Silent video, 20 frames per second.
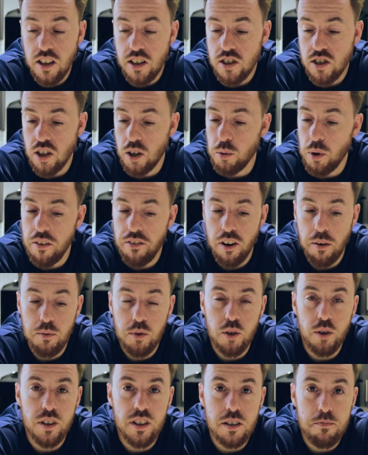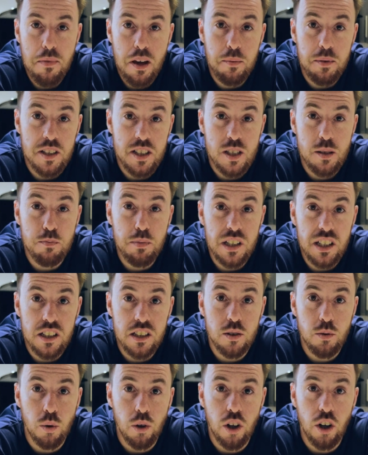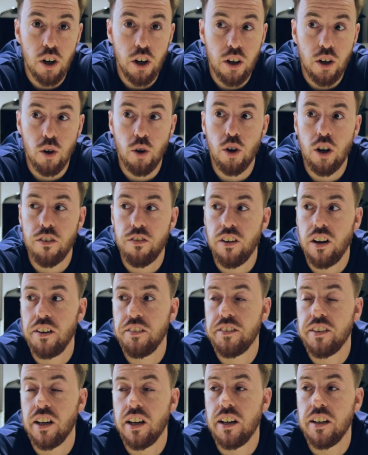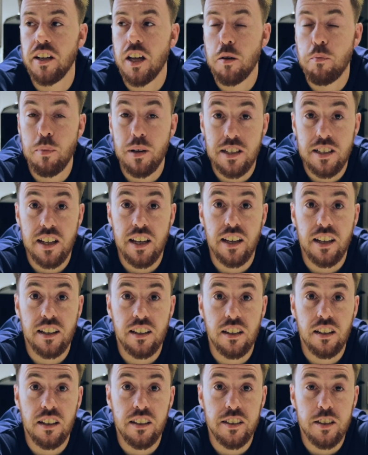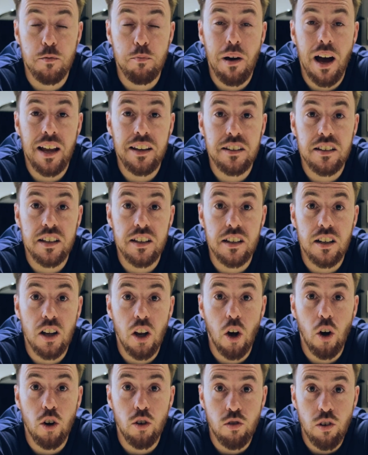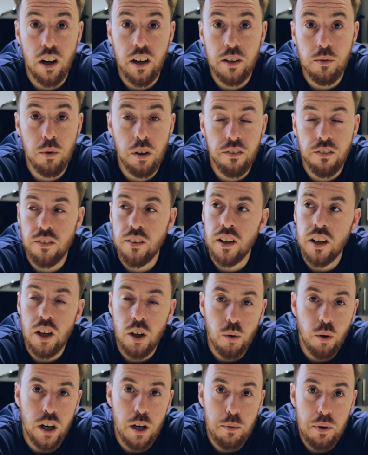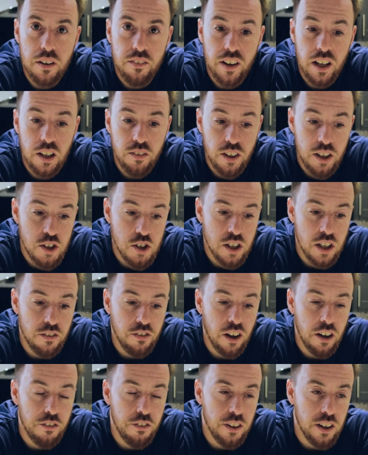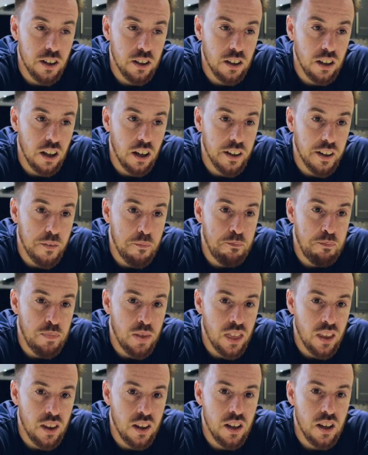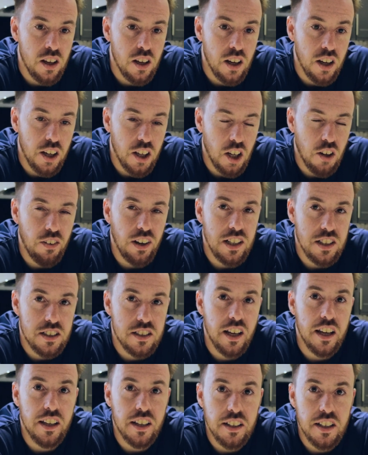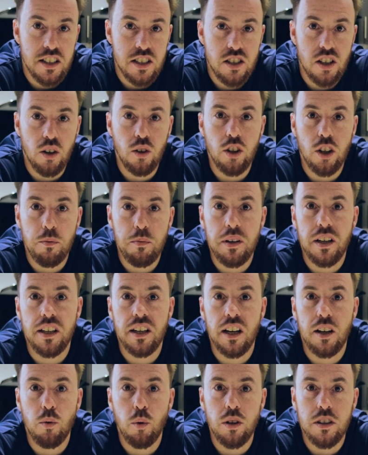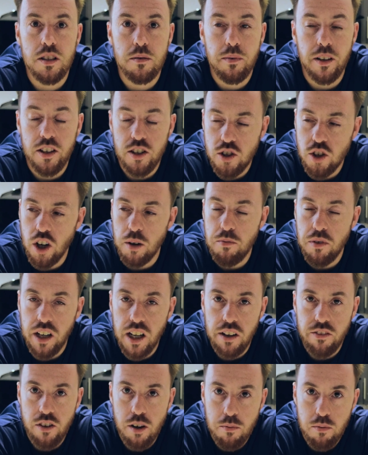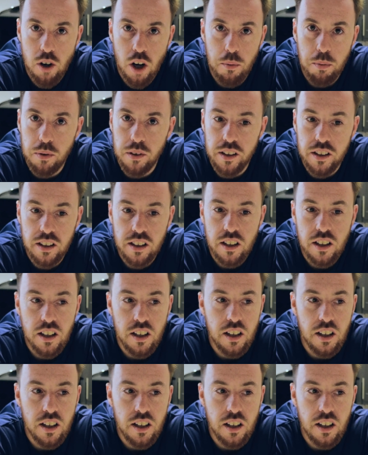So whether I'm doing maybe speed work or if I've done a particularly demanding long run with quite a bit of elevation, if I feel like, you know, that's taking its toll on me and I want to make sure I'm recovering properly,